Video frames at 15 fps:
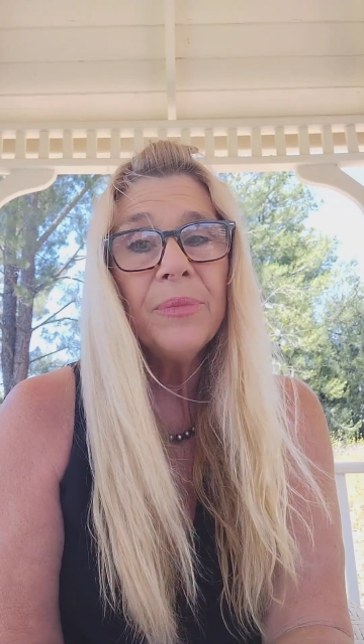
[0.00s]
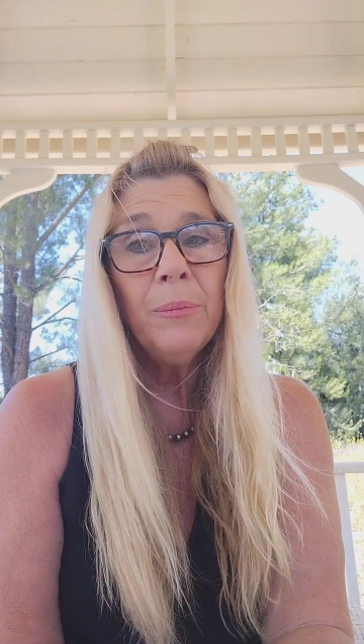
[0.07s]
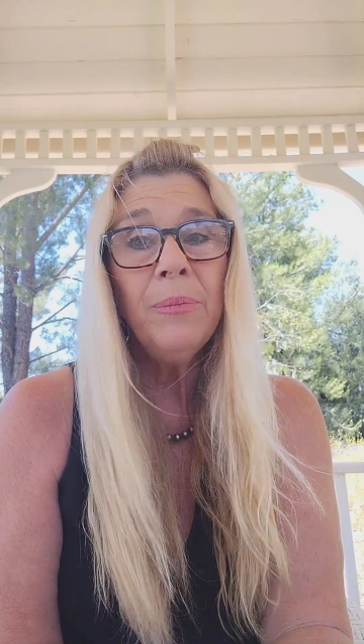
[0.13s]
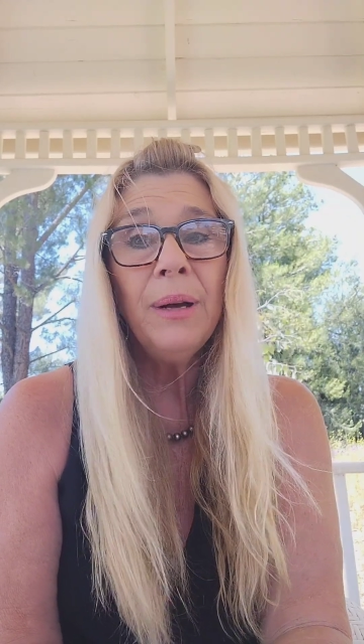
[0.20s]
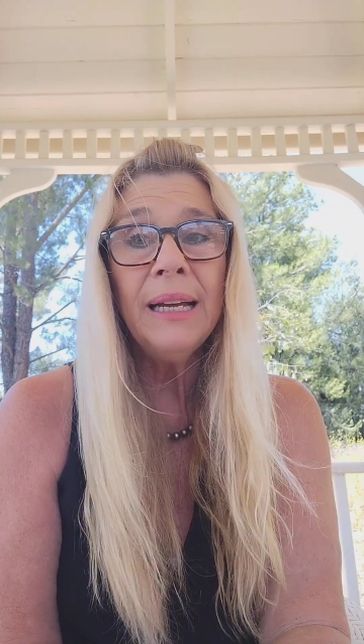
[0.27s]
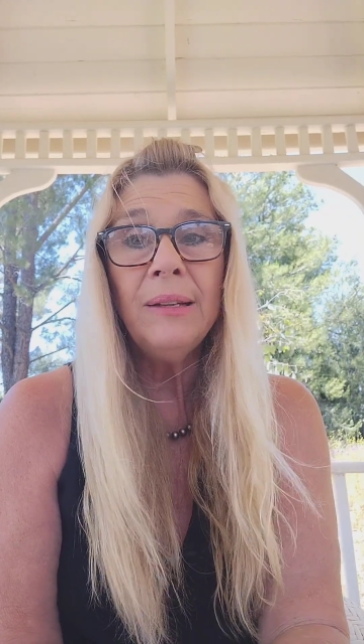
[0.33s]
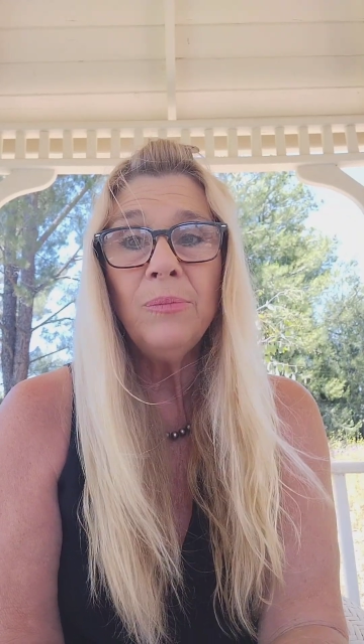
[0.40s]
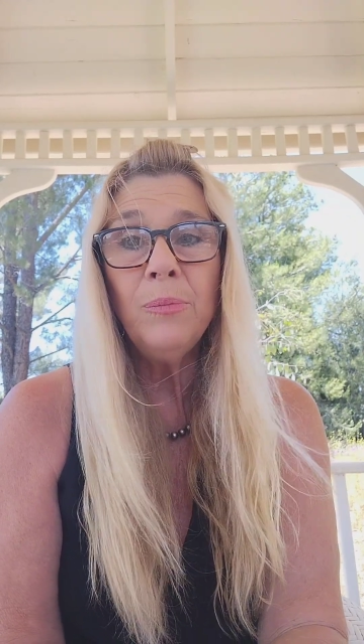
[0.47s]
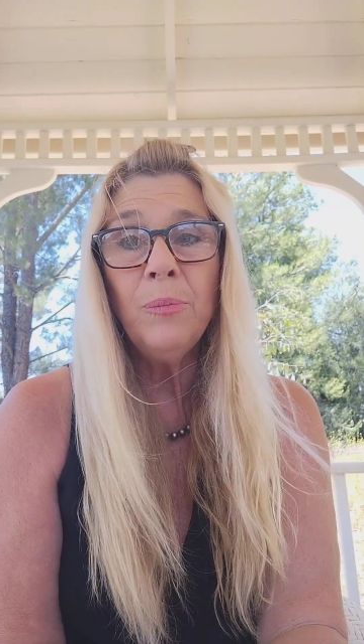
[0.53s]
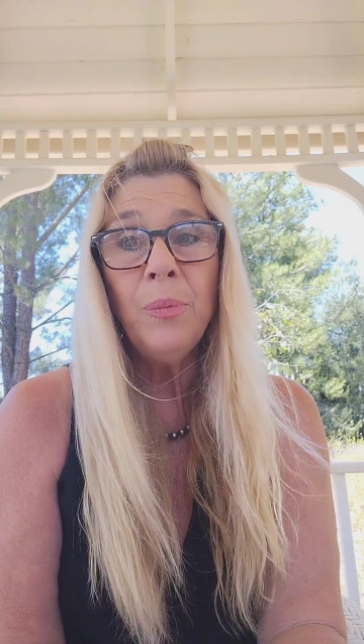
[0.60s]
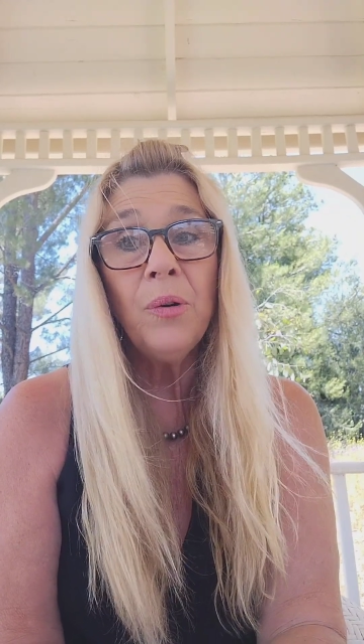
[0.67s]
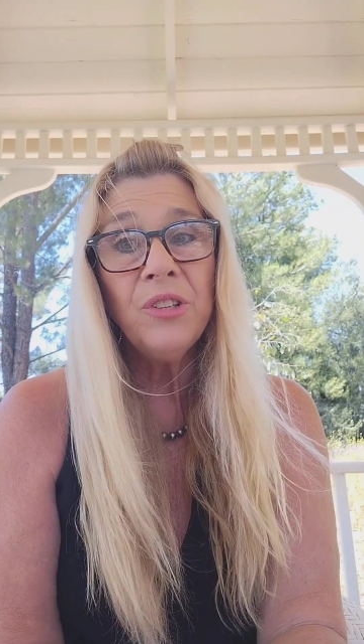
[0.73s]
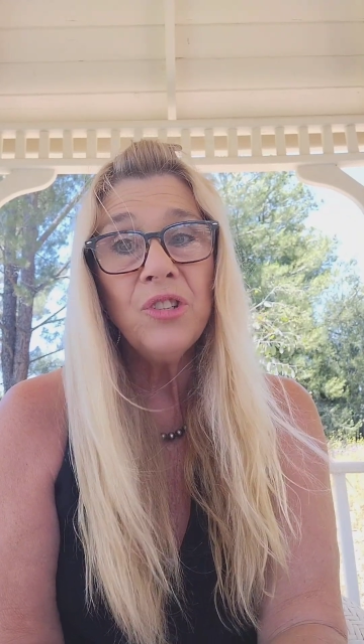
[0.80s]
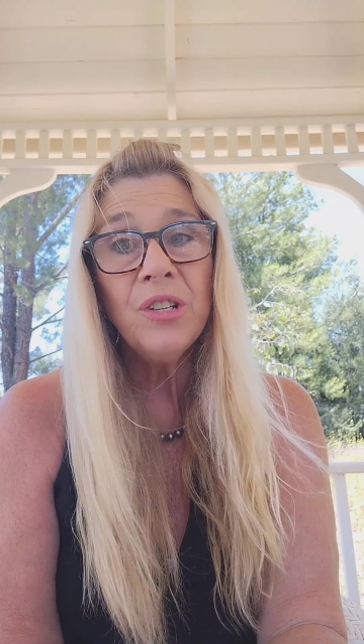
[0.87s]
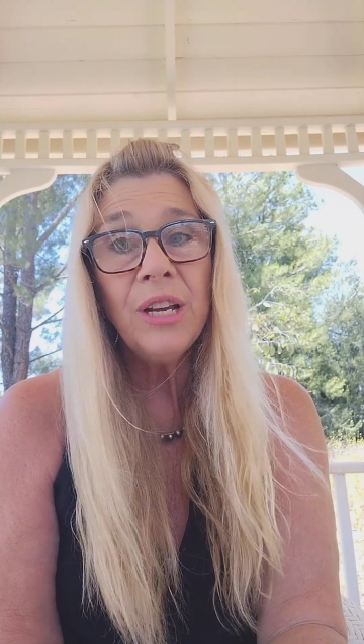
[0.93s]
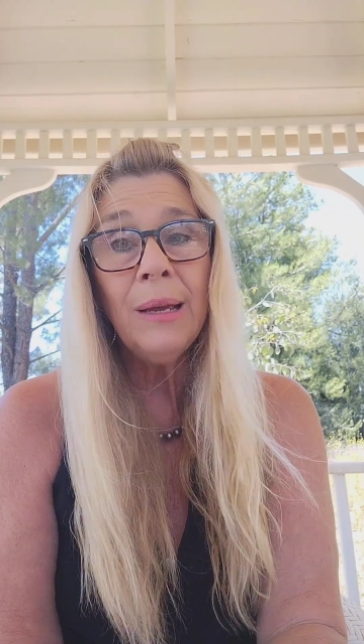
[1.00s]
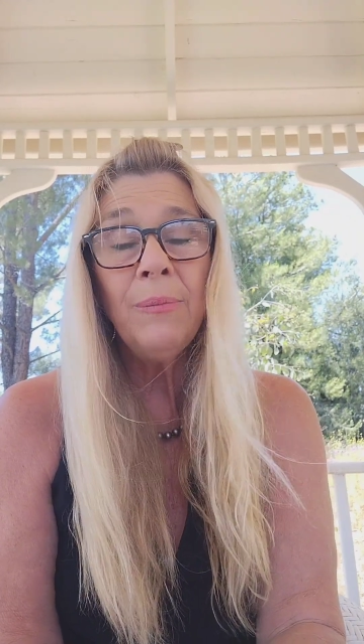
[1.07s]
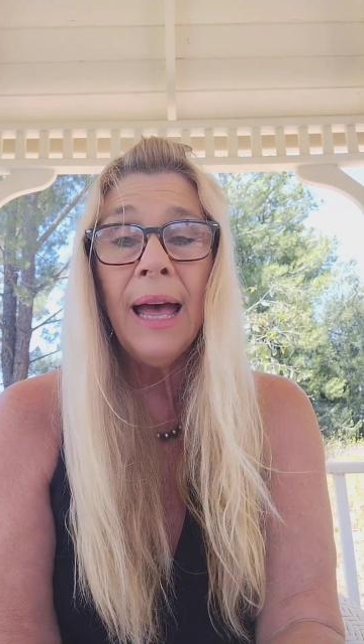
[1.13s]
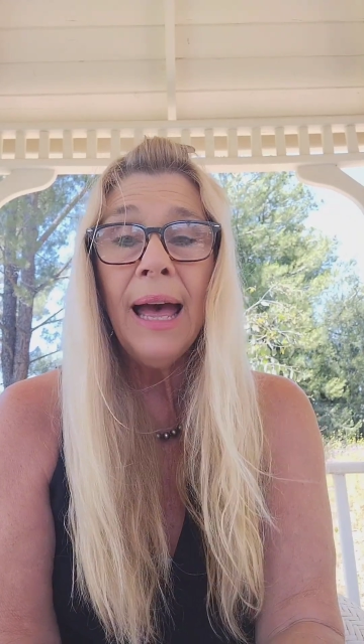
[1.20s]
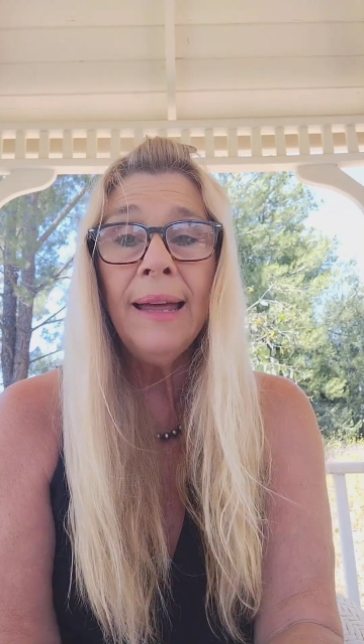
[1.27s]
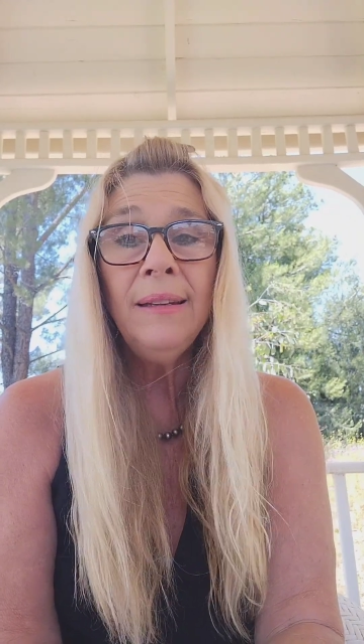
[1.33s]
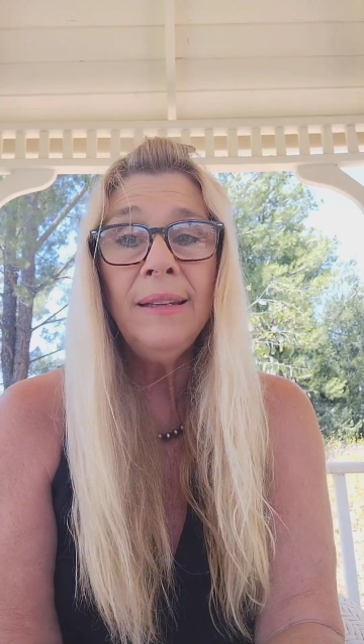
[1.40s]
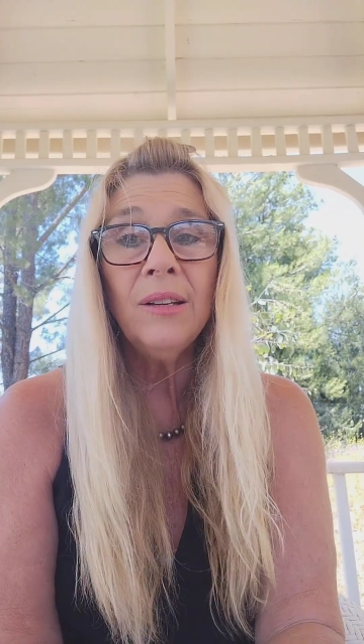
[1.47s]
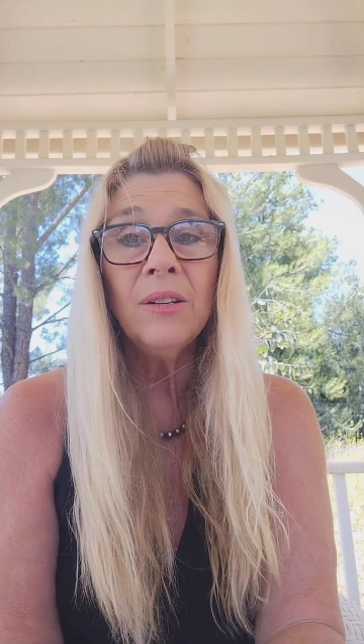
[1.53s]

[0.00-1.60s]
But both shame and